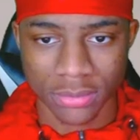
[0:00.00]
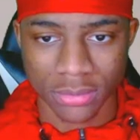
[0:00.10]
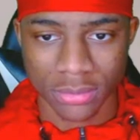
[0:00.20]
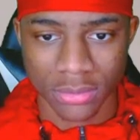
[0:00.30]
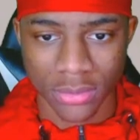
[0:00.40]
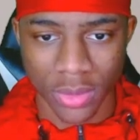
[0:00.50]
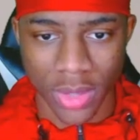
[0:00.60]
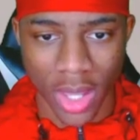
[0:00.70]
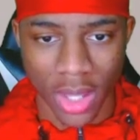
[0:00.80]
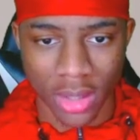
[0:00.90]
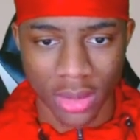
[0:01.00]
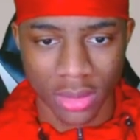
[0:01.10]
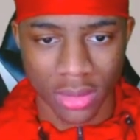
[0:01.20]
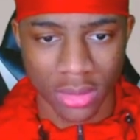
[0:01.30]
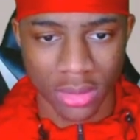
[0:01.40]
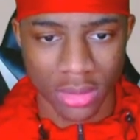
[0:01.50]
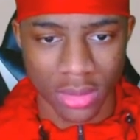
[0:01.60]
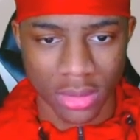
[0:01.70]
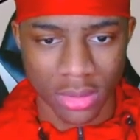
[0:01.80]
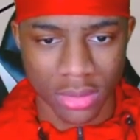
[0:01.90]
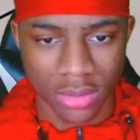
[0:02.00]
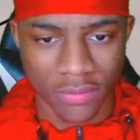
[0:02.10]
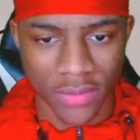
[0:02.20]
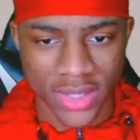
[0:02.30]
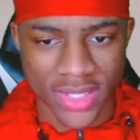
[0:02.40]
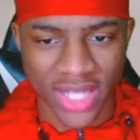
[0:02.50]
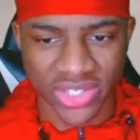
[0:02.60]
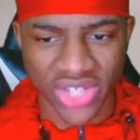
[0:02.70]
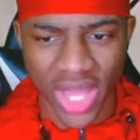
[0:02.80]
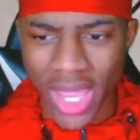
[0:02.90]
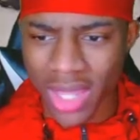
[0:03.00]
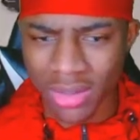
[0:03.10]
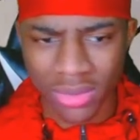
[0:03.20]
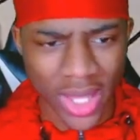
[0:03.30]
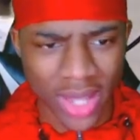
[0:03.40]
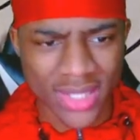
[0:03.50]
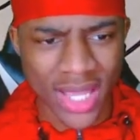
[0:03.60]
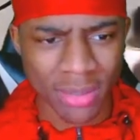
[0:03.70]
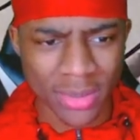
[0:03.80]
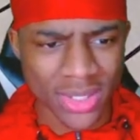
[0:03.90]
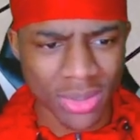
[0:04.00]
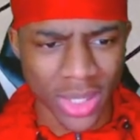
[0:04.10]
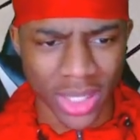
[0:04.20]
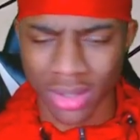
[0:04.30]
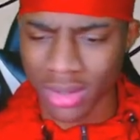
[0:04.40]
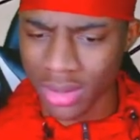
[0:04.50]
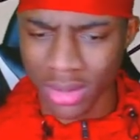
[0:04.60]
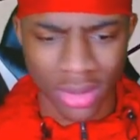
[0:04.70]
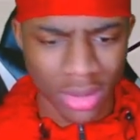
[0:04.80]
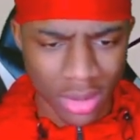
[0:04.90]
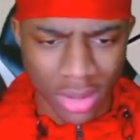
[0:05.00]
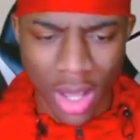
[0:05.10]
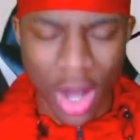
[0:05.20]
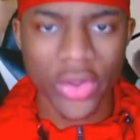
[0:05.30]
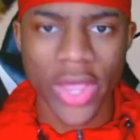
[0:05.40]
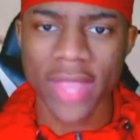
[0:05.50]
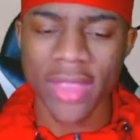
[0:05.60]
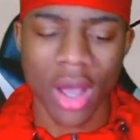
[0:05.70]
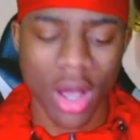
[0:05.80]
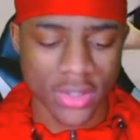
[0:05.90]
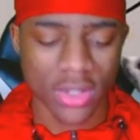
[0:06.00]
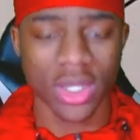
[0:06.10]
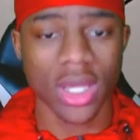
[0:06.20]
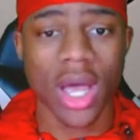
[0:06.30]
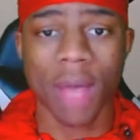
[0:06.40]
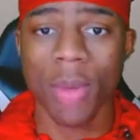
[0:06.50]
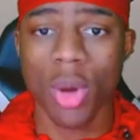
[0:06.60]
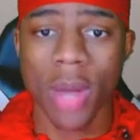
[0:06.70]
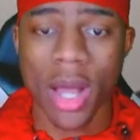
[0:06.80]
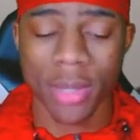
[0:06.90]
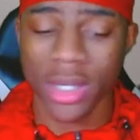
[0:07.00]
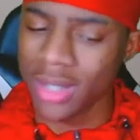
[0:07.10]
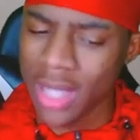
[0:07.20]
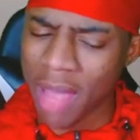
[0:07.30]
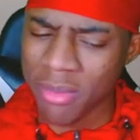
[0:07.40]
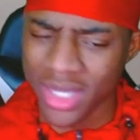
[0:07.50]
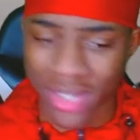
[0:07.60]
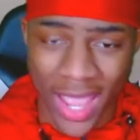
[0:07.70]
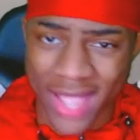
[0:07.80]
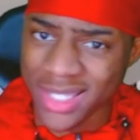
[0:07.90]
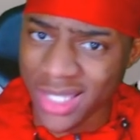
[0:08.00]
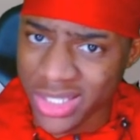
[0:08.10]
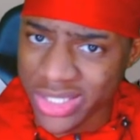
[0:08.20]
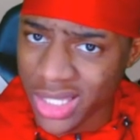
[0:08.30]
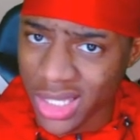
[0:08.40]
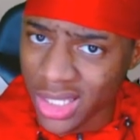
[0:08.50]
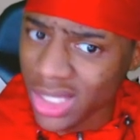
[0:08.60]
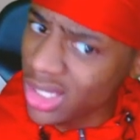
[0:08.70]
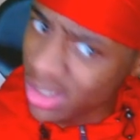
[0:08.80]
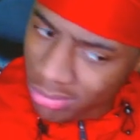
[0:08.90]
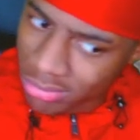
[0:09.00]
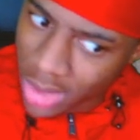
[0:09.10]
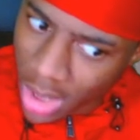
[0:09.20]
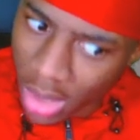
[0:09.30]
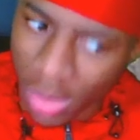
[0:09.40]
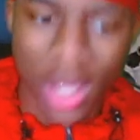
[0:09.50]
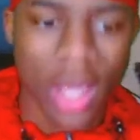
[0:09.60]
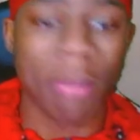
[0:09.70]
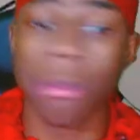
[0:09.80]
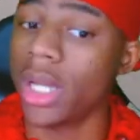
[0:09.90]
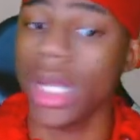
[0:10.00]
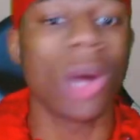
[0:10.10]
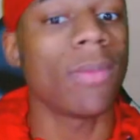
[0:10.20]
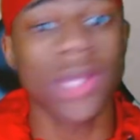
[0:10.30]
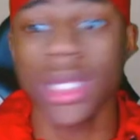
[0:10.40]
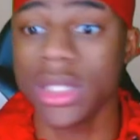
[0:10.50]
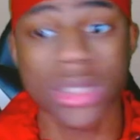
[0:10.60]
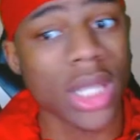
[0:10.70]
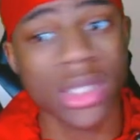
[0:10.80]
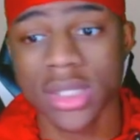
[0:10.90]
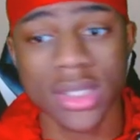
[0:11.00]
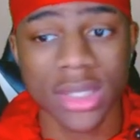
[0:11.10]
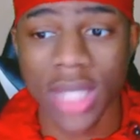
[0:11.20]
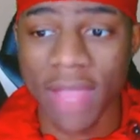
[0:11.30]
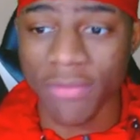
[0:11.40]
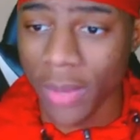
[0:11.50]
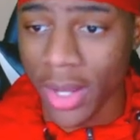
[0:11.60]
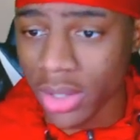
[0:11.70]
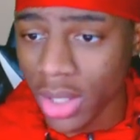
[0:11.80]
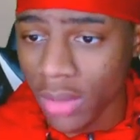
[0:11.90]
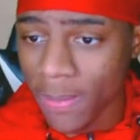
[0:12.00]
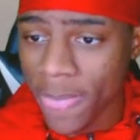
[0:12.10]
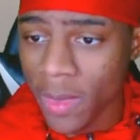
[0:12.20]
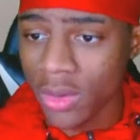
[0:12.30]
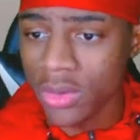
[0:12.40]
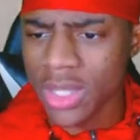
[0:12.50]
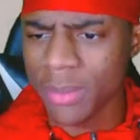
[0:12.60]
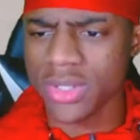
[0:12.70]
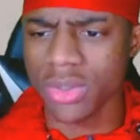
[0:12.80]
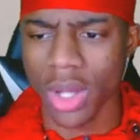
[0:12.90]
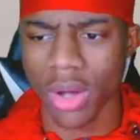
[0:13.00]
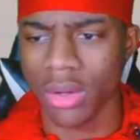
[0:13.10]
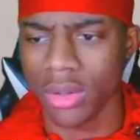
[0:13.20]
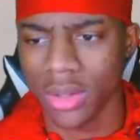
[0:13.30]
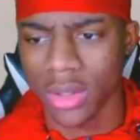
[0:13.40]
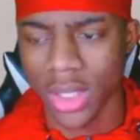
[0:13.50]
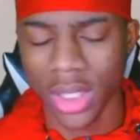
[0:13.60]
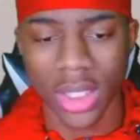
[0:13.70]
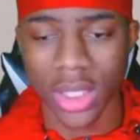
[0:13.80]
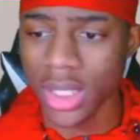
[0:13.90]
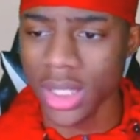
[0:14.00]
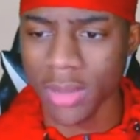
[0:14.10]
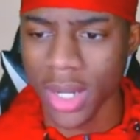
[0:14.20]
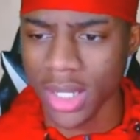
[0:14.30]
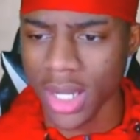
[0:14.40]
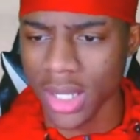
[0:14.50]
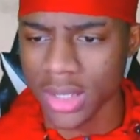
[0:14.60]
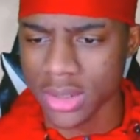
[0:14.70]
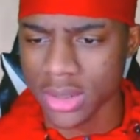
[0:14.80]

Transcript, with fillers: Shot, okay. Shot the ball much better, the fuck is that? Shay? Who the hell is that number two nigga? Oh yeah, and they also did cop Mo Bamba. I mean, has he did shit in the league? No, but hopefully he changes his life around. You know, he's number two though? He look he look kind of nice.